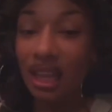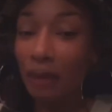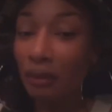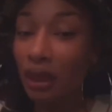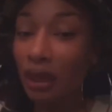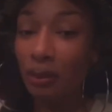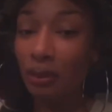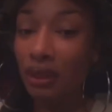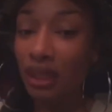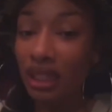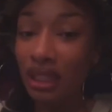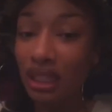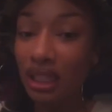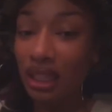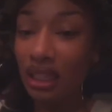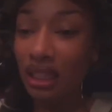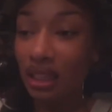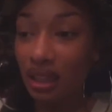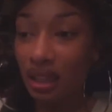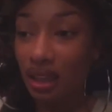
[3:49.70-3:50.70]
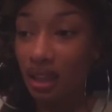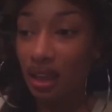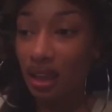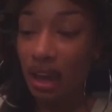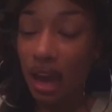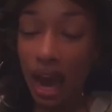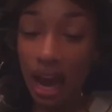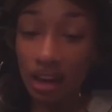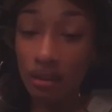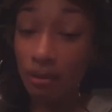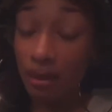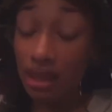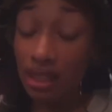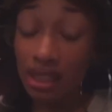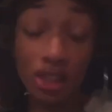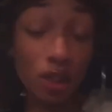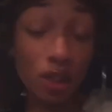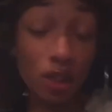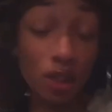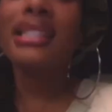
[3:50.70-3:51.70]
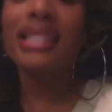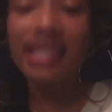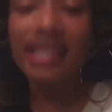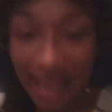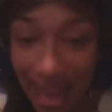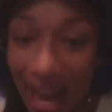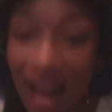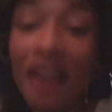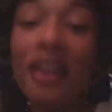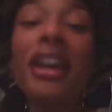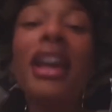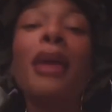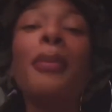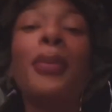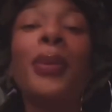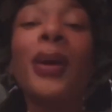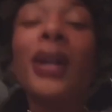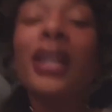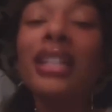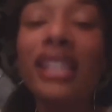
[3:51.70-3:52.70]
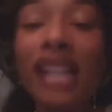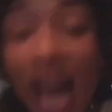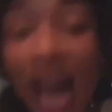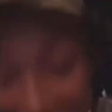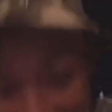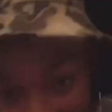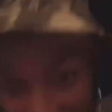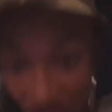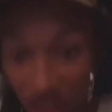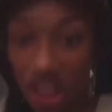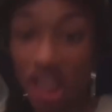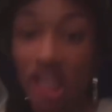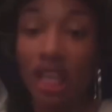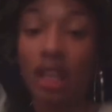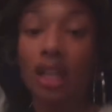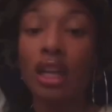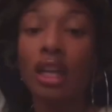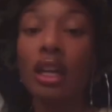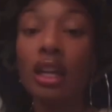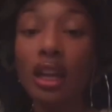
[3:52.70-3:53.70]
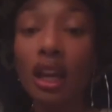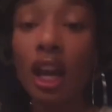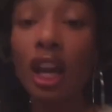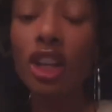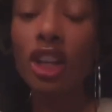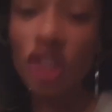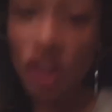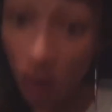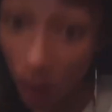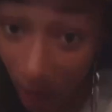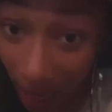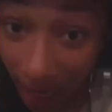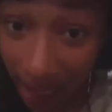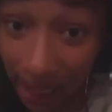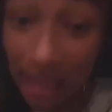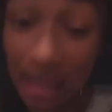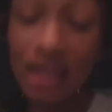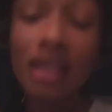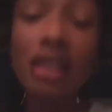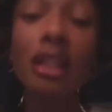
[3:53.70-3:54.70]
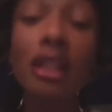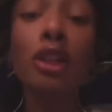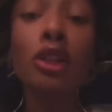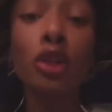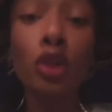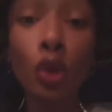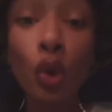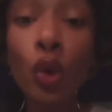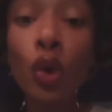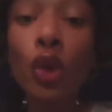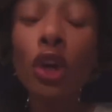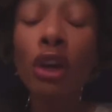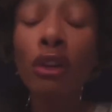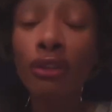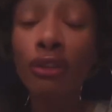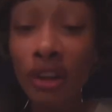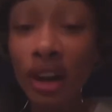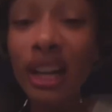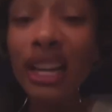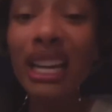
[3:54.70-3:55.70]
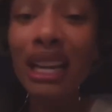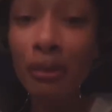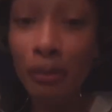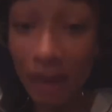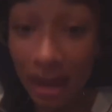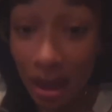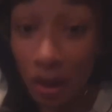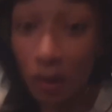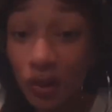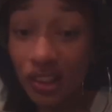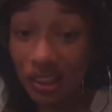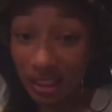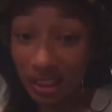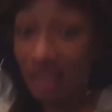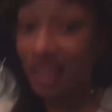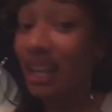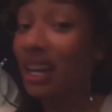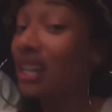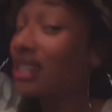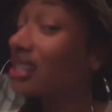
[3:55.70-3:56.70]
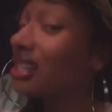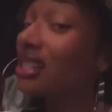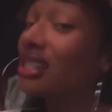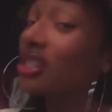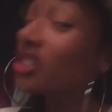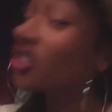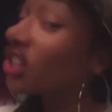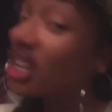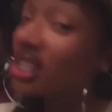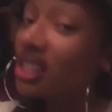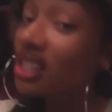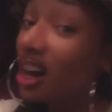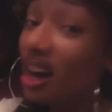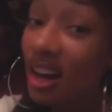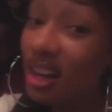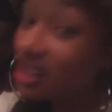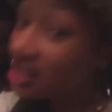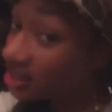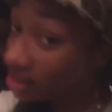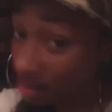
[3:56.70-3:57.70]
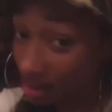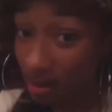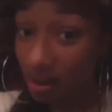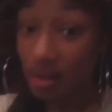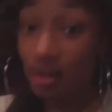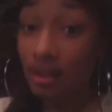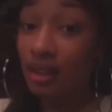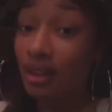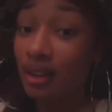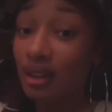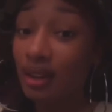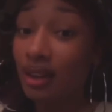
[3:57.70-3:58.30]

Until I'm completely out of Megan Thee Stallion production. So hotties, do your big one, because it's just us.